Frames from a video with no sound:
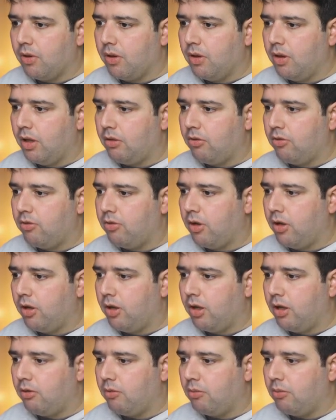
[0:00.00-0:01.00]
let's say
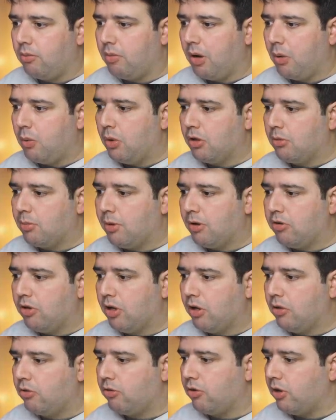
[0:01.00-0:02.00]
that I want my
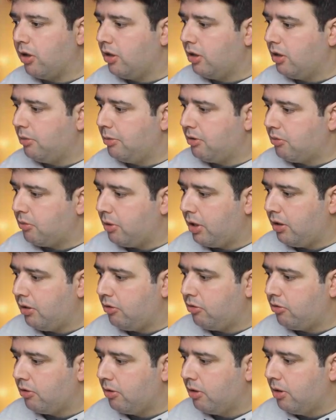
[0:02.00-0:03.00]
shadows a little bit
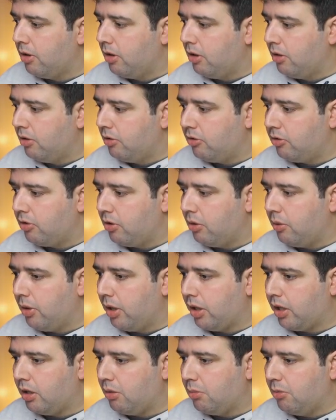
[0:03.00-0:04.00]
reddish, so
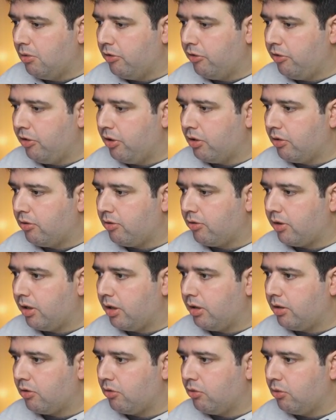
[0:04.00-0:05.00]
I can move here the
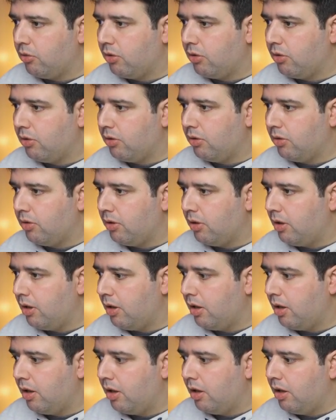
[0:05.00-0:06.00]
slider to the
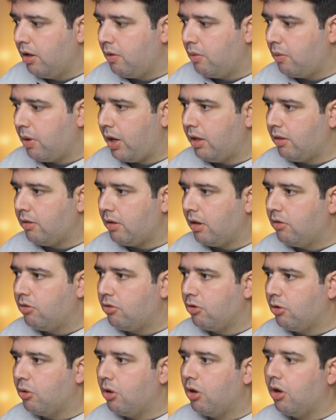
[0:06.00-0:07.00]
red, and
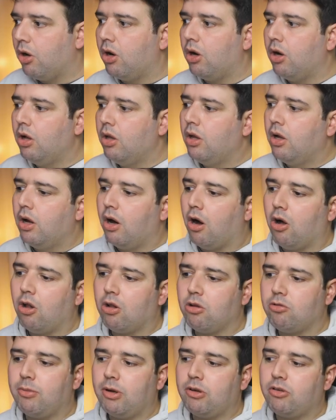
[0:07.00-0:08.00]
so
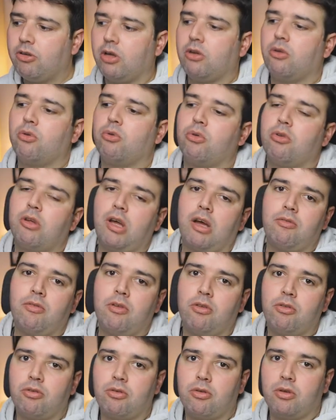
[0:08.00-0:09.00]
all of my shadows will have
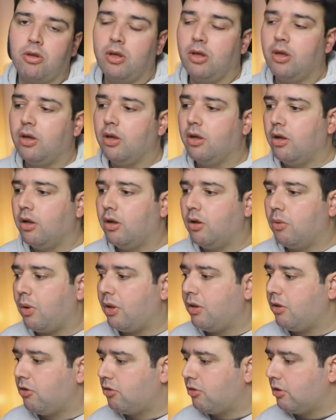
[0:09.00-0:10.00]
this uh,
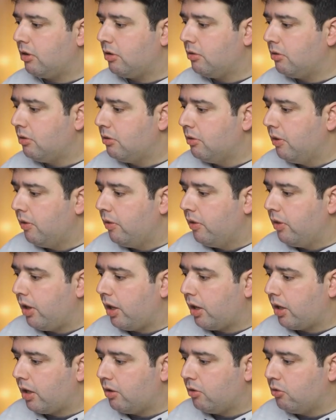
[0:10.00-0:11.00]
reddish tone.
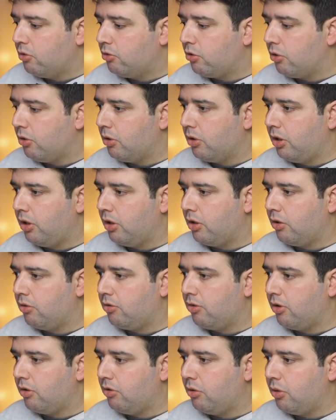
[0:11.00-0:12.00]
I can control here the
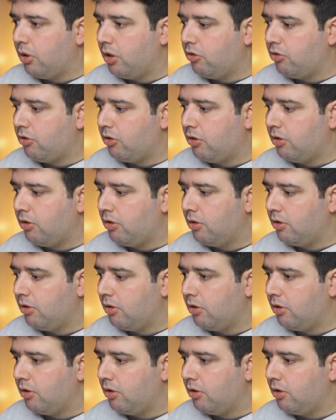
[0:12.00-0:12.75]
saturation,